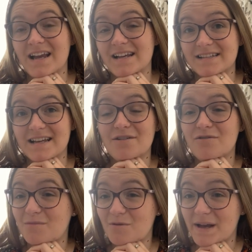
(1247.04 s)
Is that
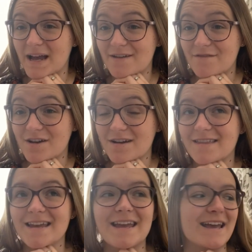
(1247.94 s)
normal behaviour? I
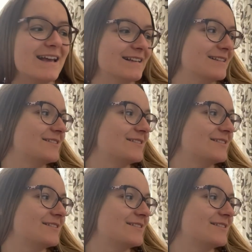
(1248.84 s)
think it is.